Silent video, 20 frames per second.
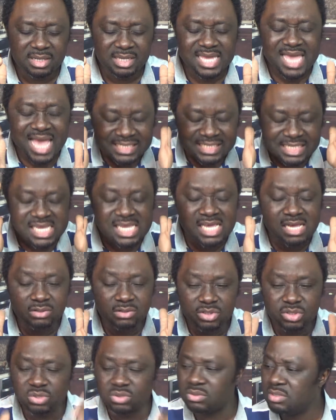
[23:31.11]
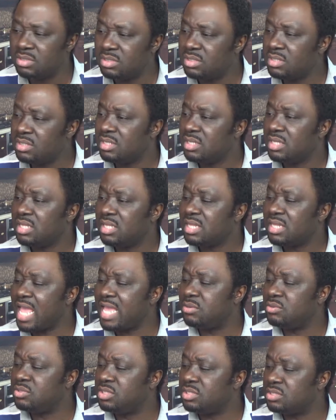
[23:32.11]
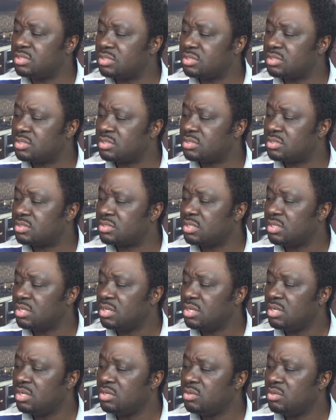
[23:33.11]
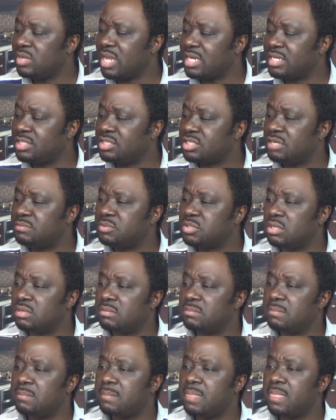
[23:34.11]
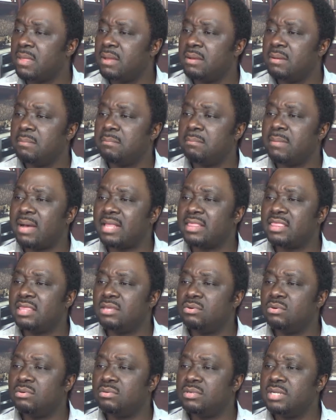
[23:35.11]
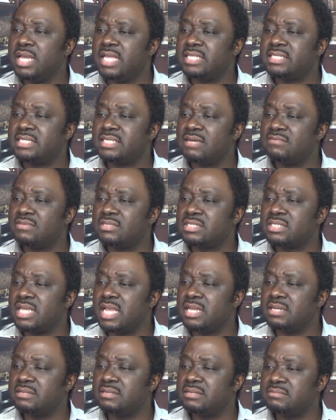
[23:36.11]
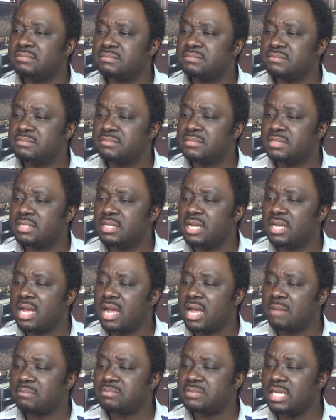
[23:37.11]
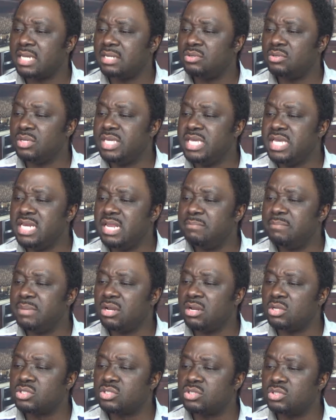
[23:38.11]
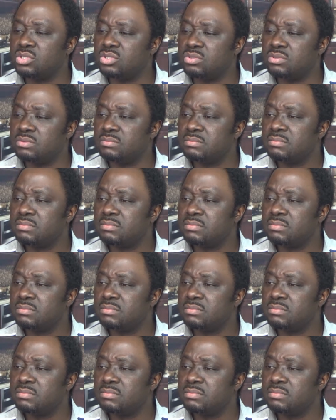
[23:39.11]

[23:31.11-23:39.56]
He has healed you. Thank you, Jesus. Look at this scripture, Matthew 8:17. I'm telling you, healing belongs to you.